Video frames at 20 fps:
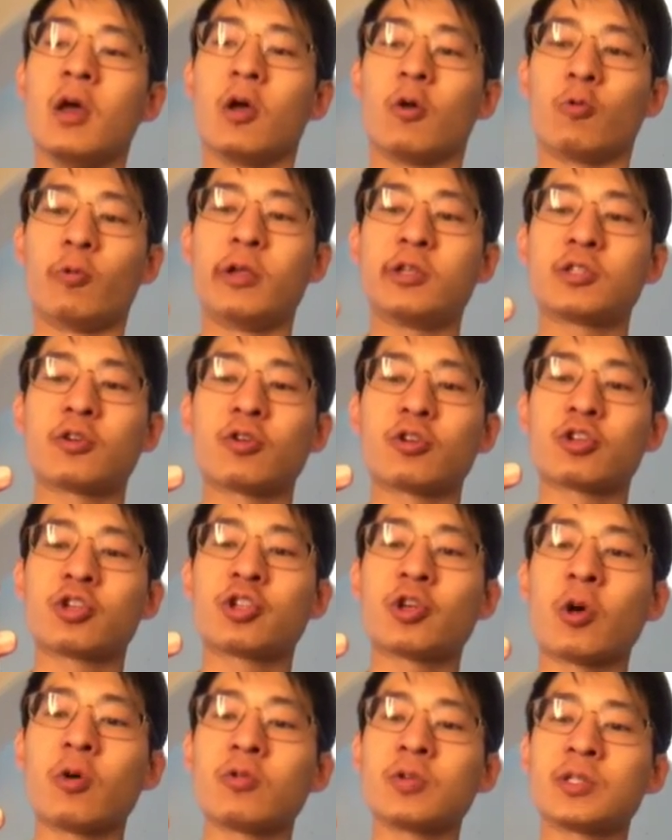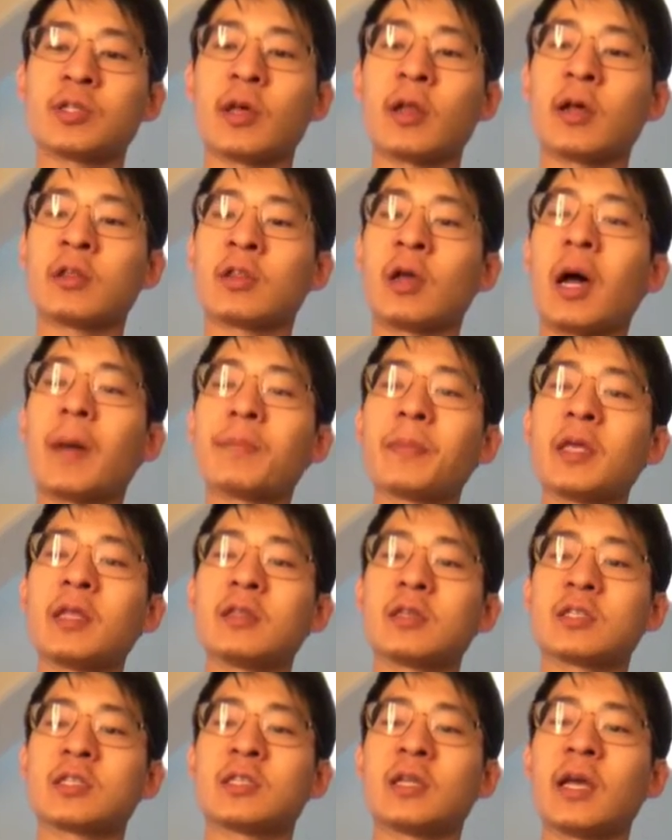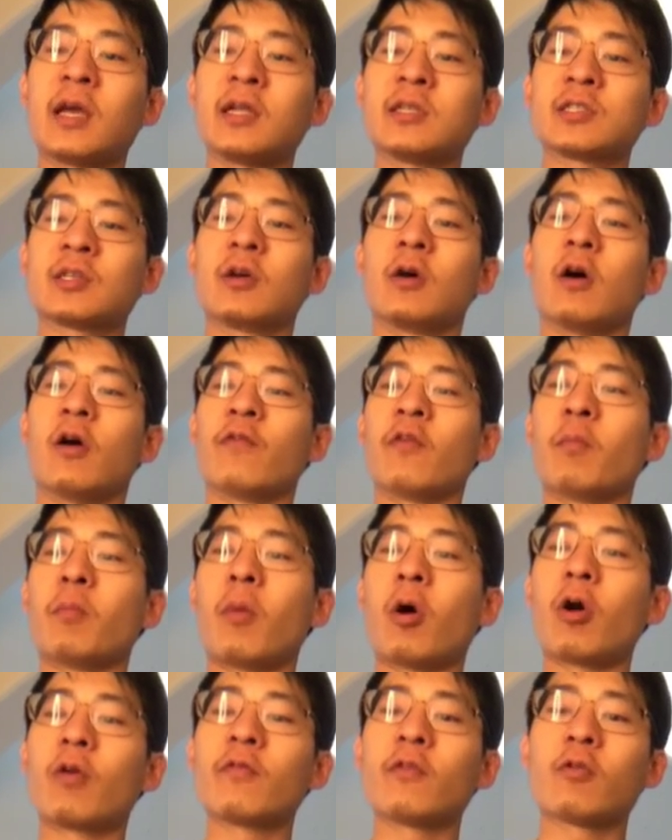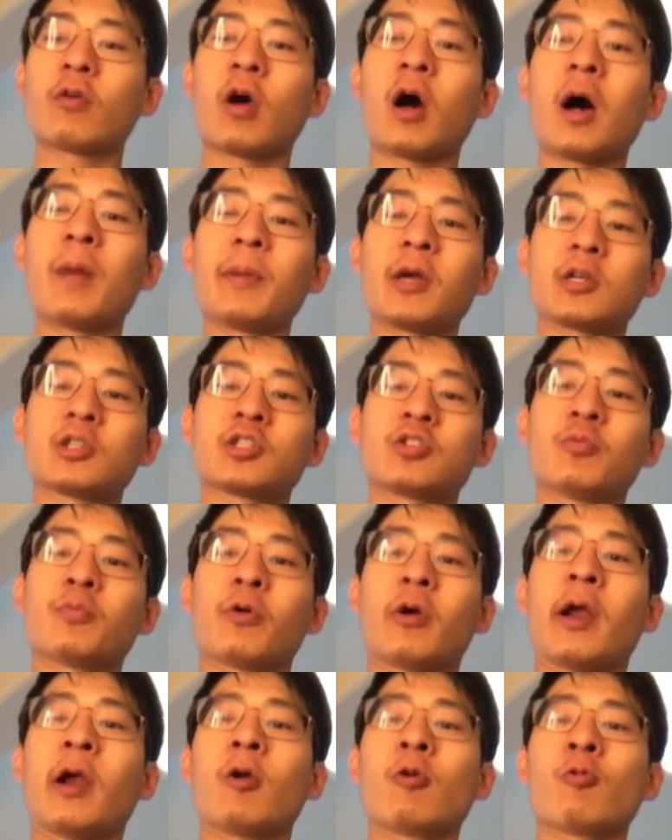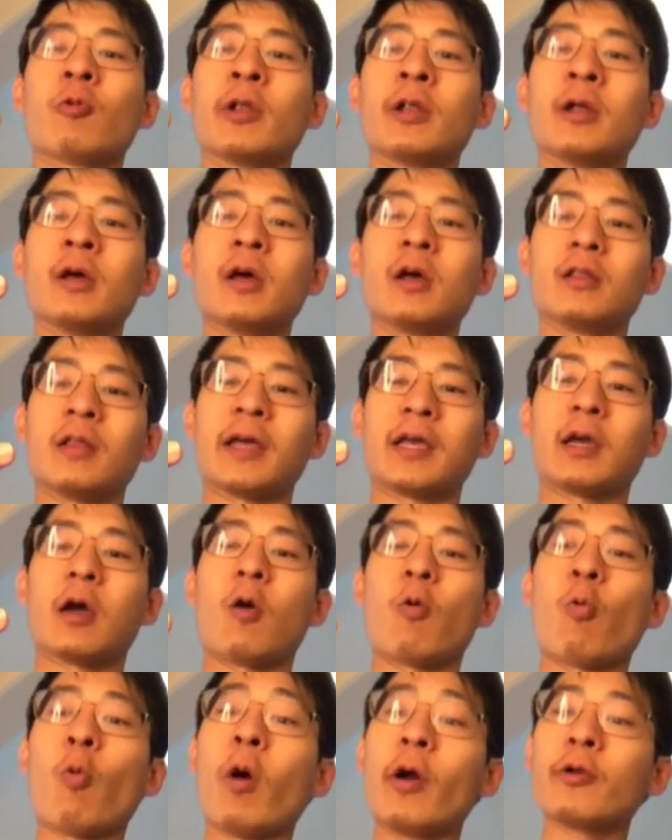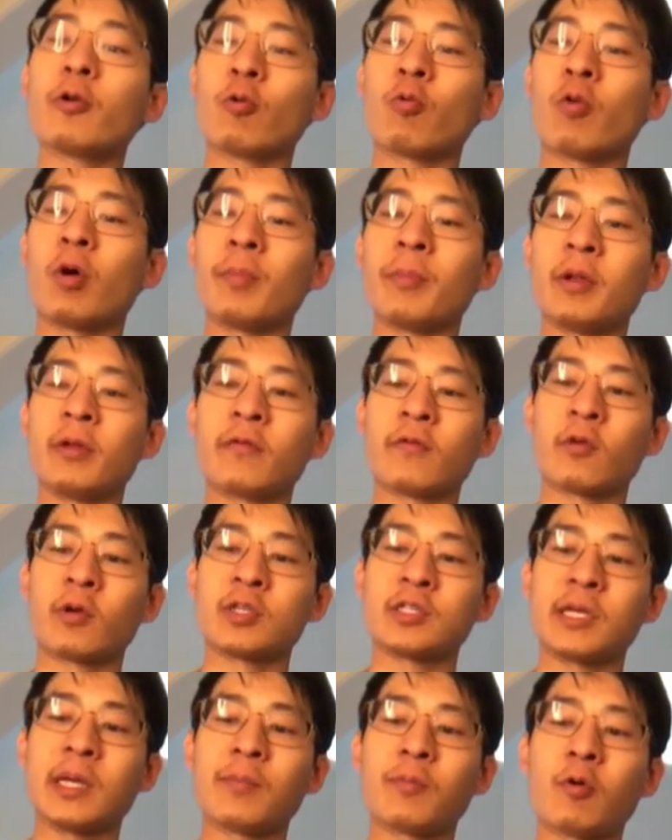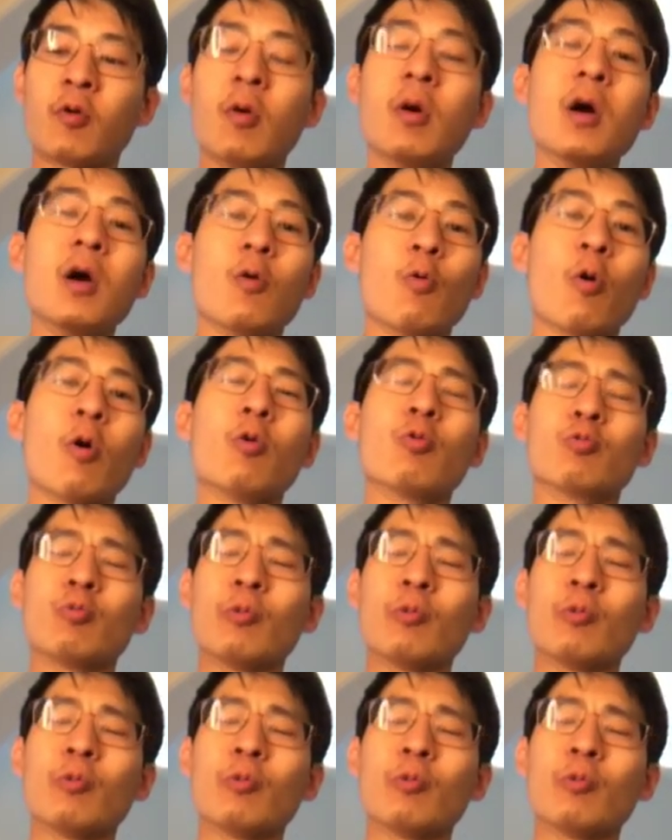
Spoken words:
Research shows that adopting the stance of a Marvel comic superheroine, like Wonder Woman, for example, will